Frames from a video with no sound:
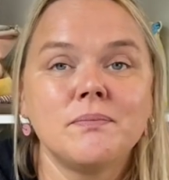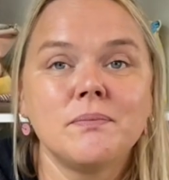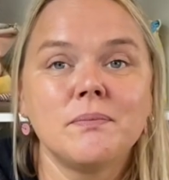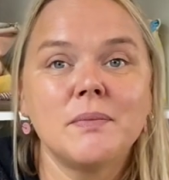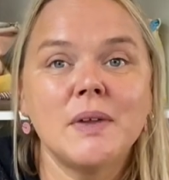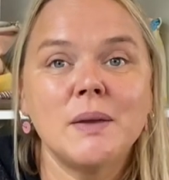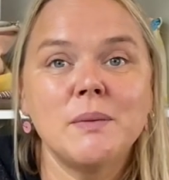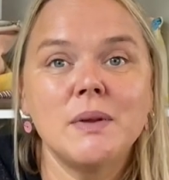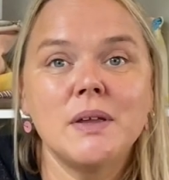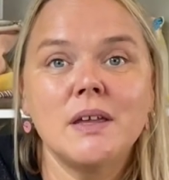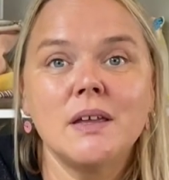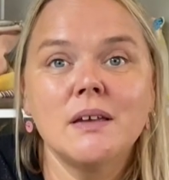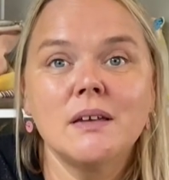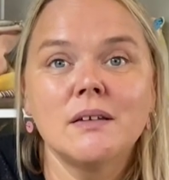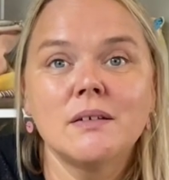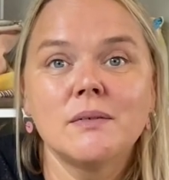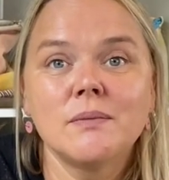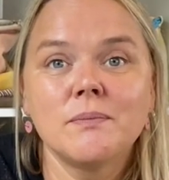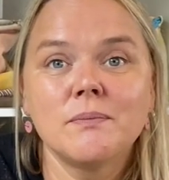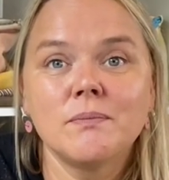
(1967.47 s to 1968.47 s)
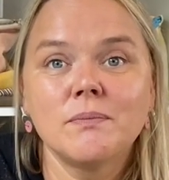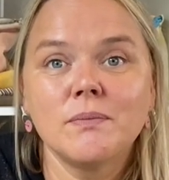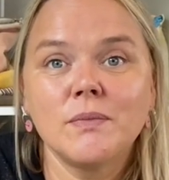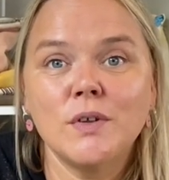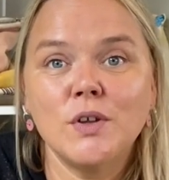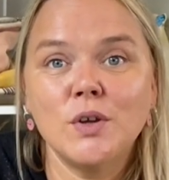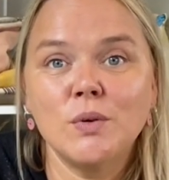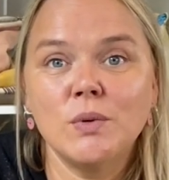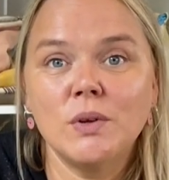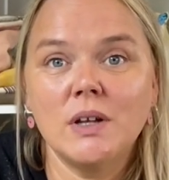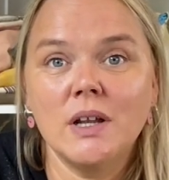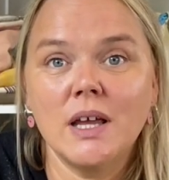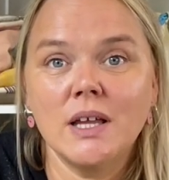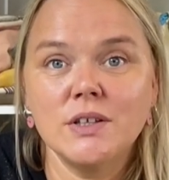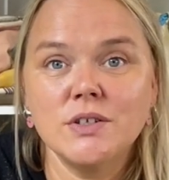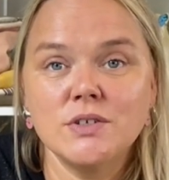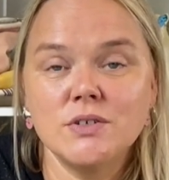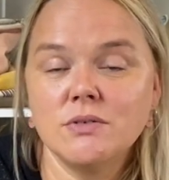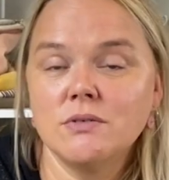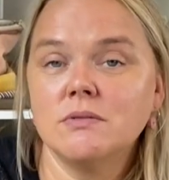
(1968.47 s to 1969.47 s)
maybe you would
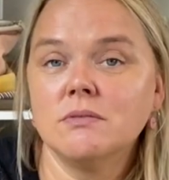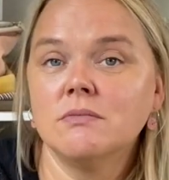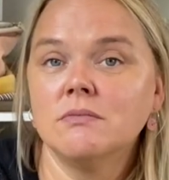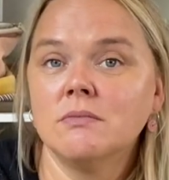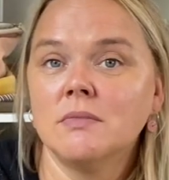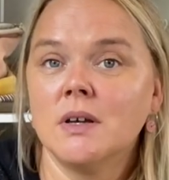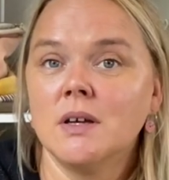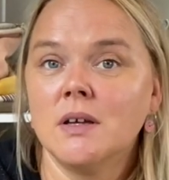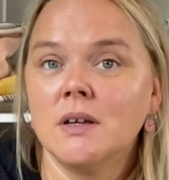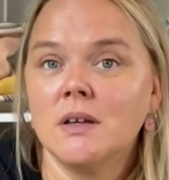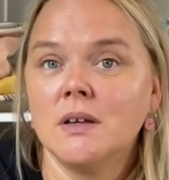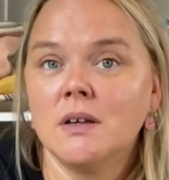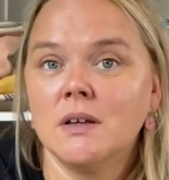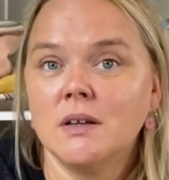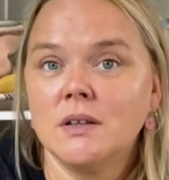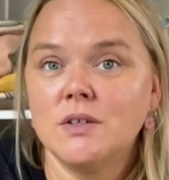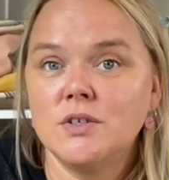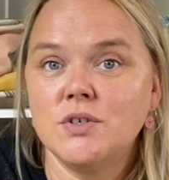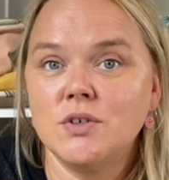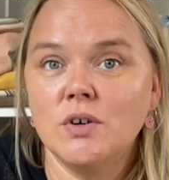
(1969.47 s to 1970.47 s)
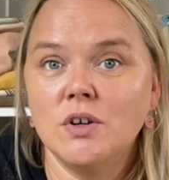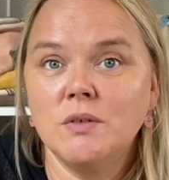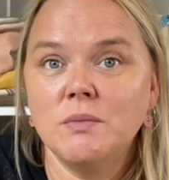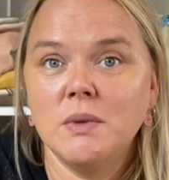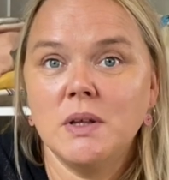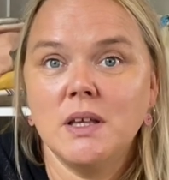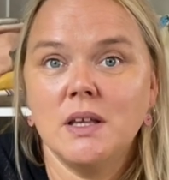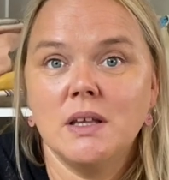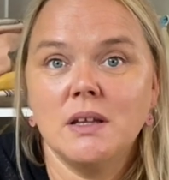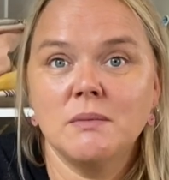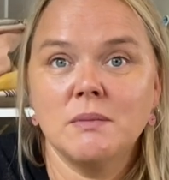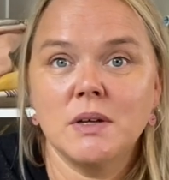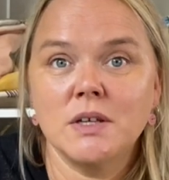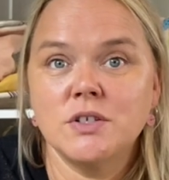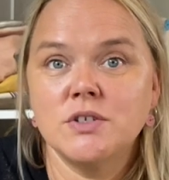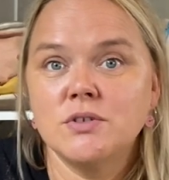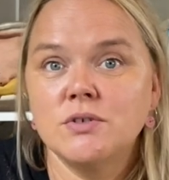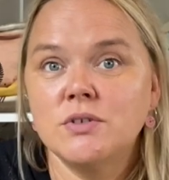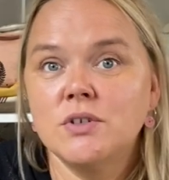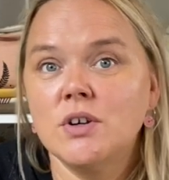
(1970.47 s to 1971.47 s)
like to join me in my
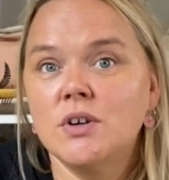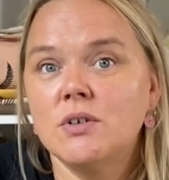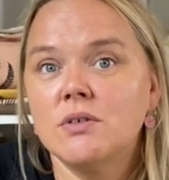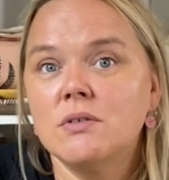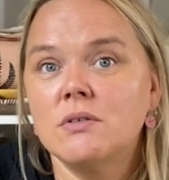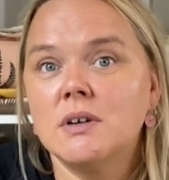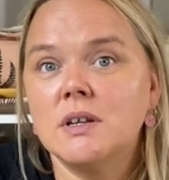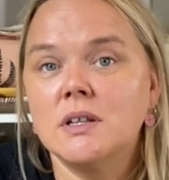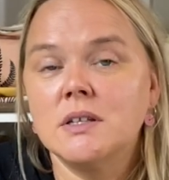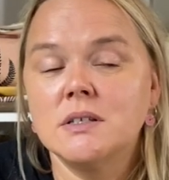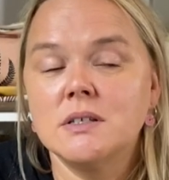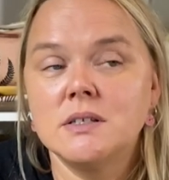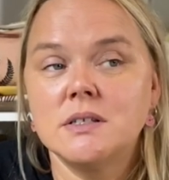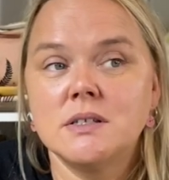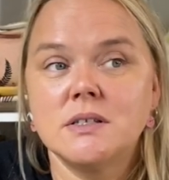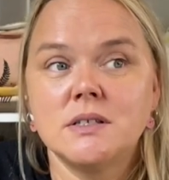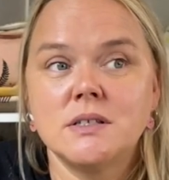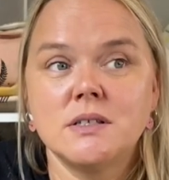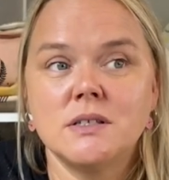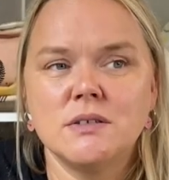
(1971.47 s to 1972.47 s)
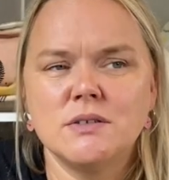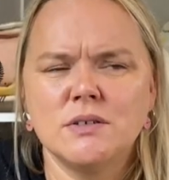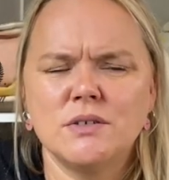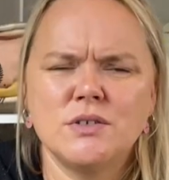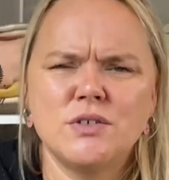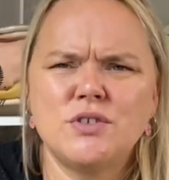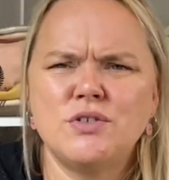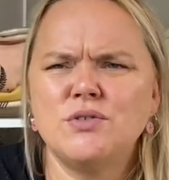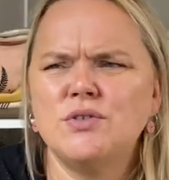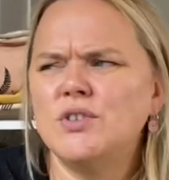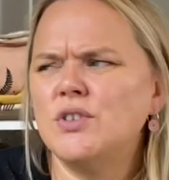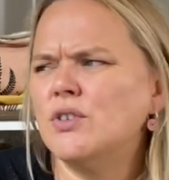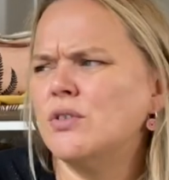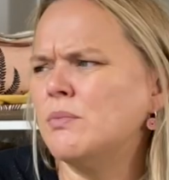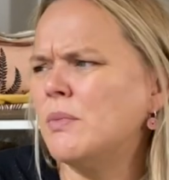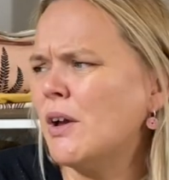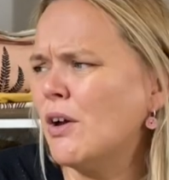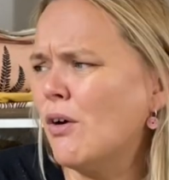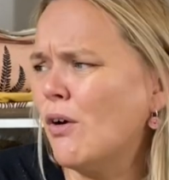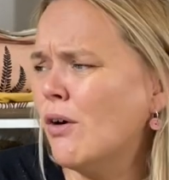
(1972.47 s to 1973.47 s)
studio and
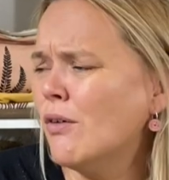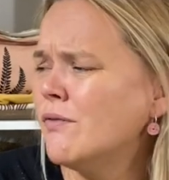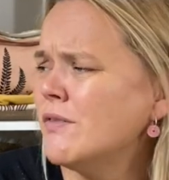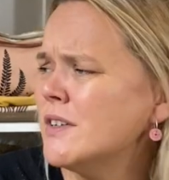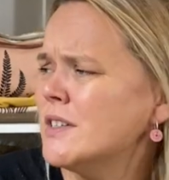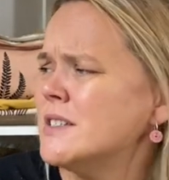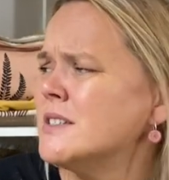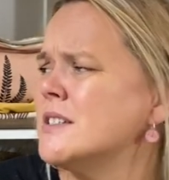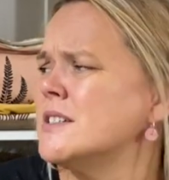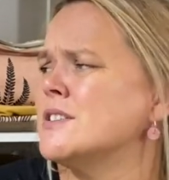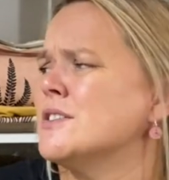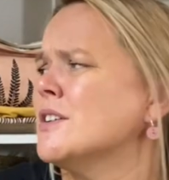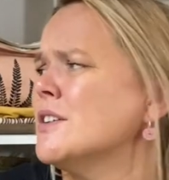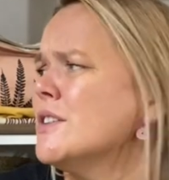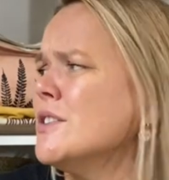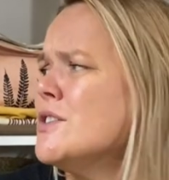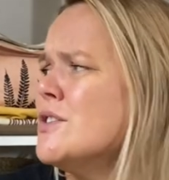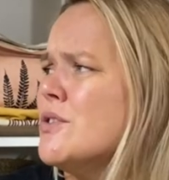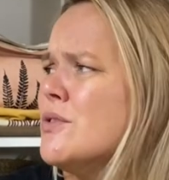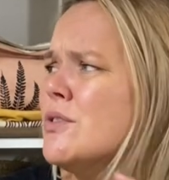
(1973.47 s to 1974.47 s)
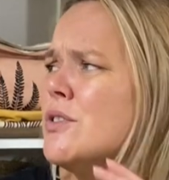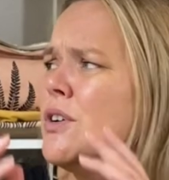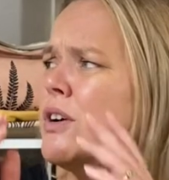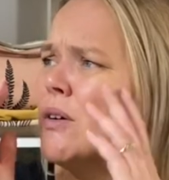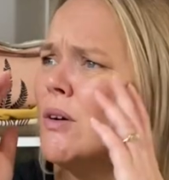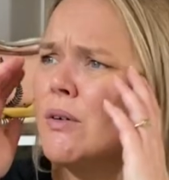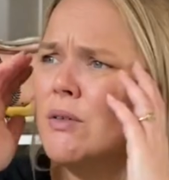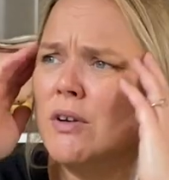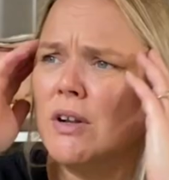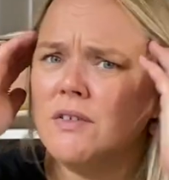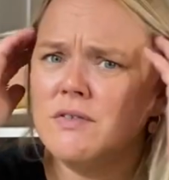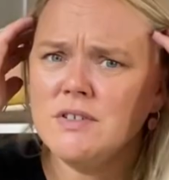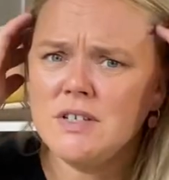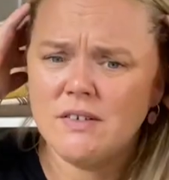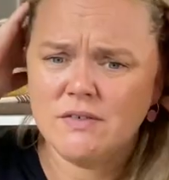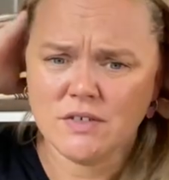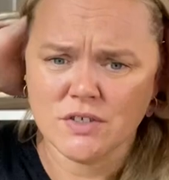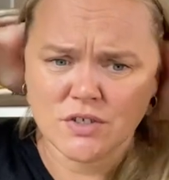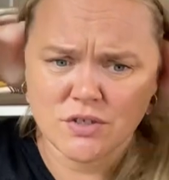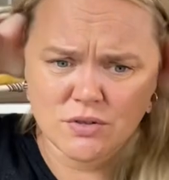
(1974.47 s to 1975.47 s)
my office. It's not a studio. I would love to
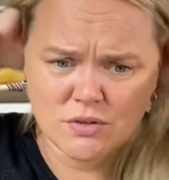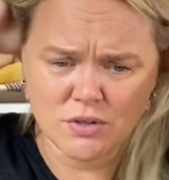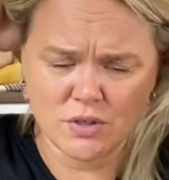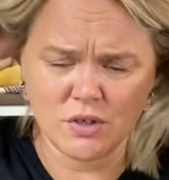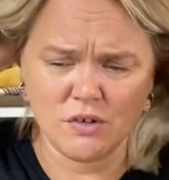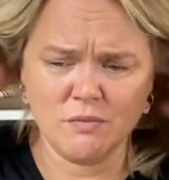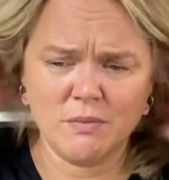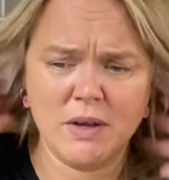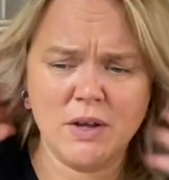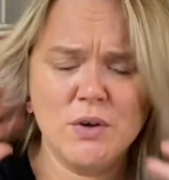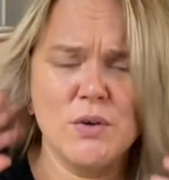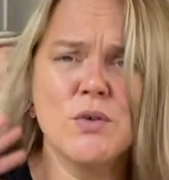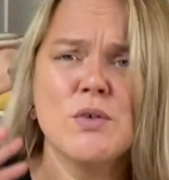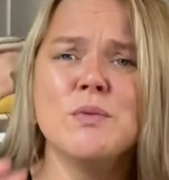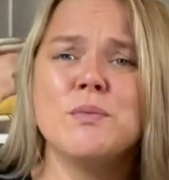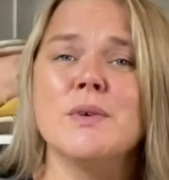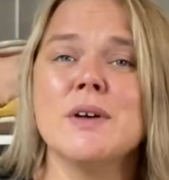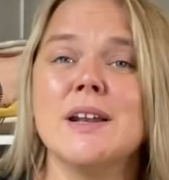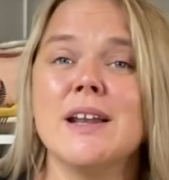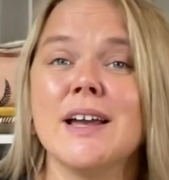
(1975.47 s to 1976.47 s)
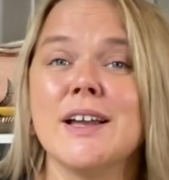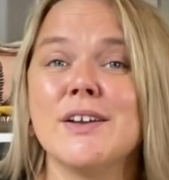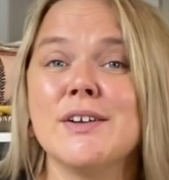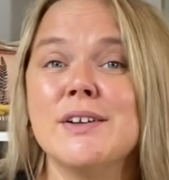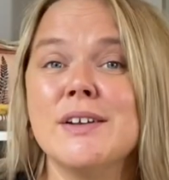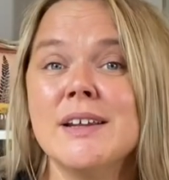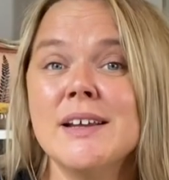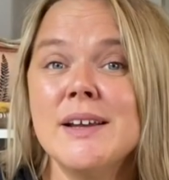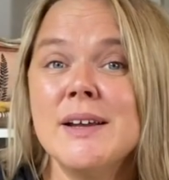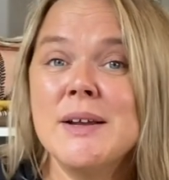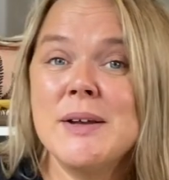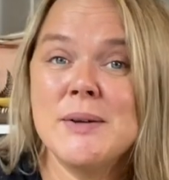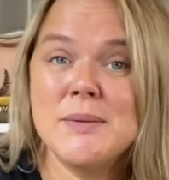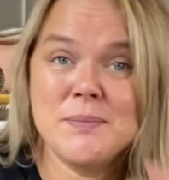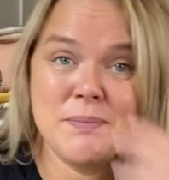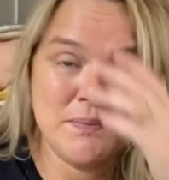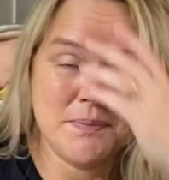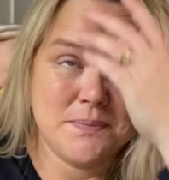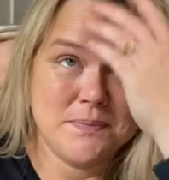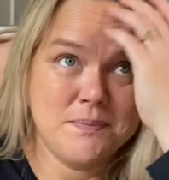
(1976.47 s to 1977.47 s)
have a studio of my own, but I could
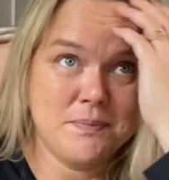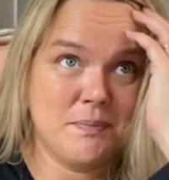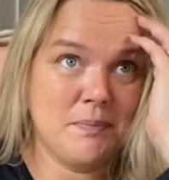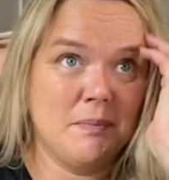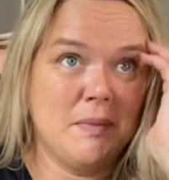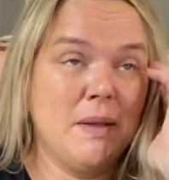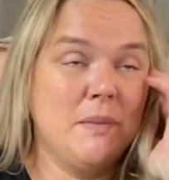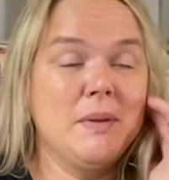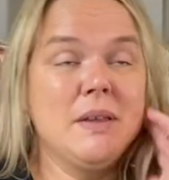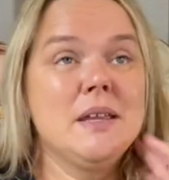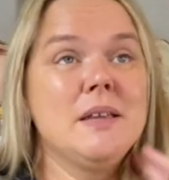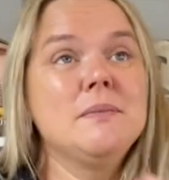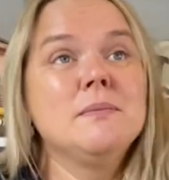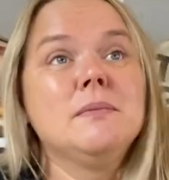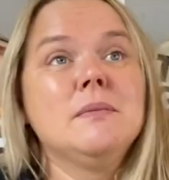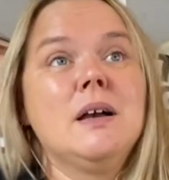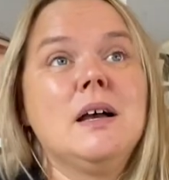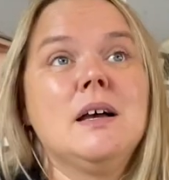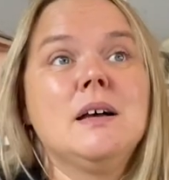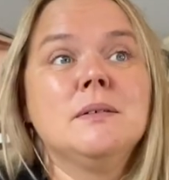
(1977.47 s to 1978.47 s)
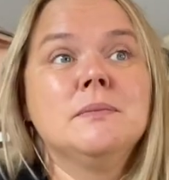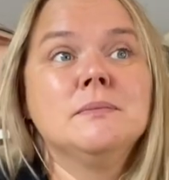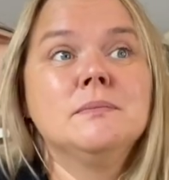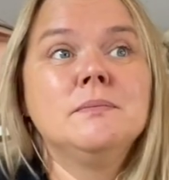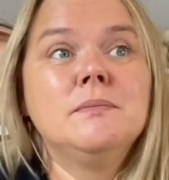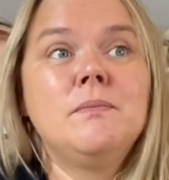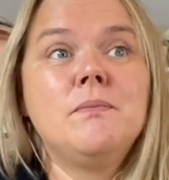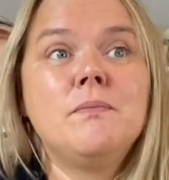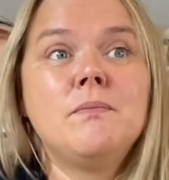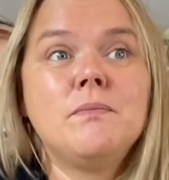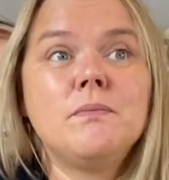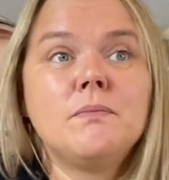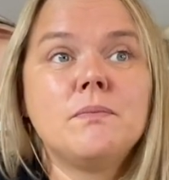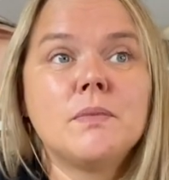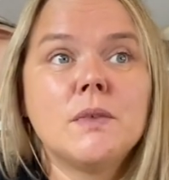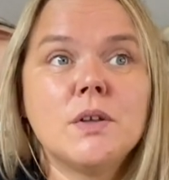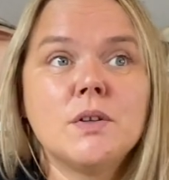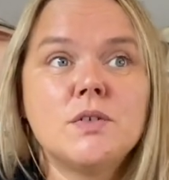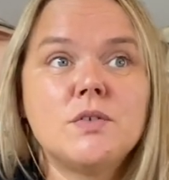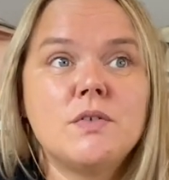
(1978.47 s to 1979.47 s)
maybe
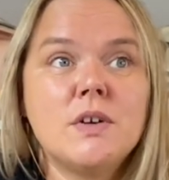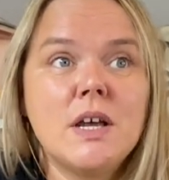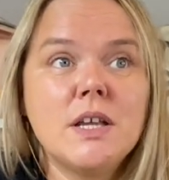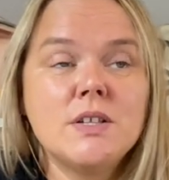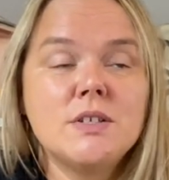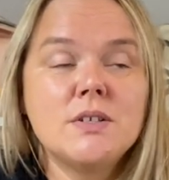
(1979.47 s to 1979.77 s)
try